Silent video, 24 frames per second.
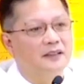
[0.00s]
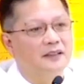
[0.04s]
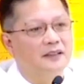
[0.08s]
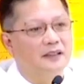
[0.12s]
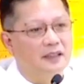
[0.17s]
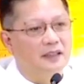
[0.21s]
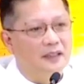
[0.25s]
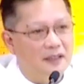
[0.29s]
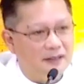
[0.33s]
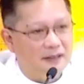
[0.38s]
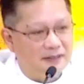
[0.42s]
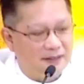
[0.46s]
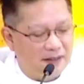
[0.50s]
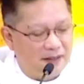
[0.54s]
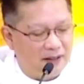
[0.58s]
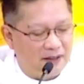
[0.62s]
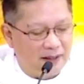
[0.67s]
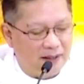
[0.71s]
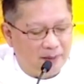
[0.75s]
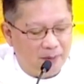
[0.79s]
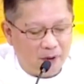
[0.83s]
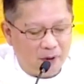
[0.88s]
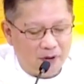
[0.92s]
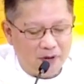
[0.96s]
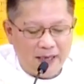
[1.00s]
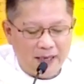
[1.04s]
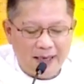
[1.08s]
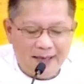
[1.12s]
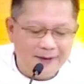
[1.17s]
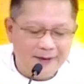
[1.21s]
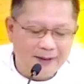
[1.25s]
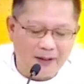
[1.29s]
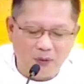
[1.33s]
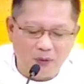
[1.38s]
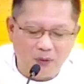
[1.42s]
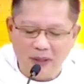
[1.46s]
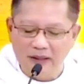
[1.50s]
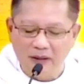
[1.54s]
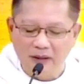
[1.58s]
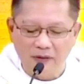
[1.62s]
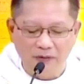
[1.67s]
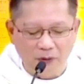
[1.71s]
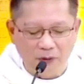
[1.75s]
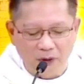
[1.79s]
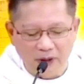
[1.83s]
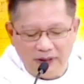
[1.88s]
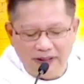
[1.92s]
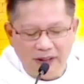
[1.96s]
It's still democratic. Whether
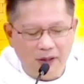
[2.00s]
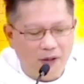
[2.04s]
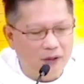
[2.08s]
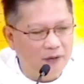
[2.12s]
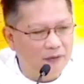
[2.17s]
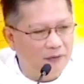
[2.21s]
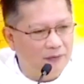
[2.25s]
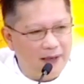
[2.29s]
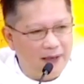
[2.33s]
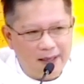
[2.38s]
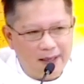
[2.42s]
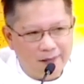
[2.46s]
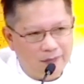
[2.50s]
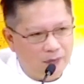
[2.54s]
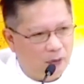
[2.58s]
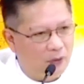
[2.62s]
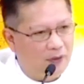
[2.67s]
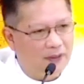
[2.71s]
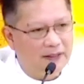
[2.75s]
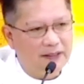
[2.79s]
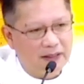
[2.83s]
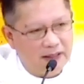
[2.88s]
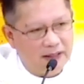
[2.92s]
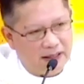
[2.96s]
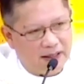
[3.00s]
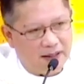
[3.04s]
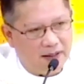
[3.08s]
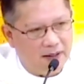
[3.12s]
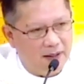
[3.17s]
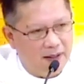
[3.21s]
40 or 5 or 3,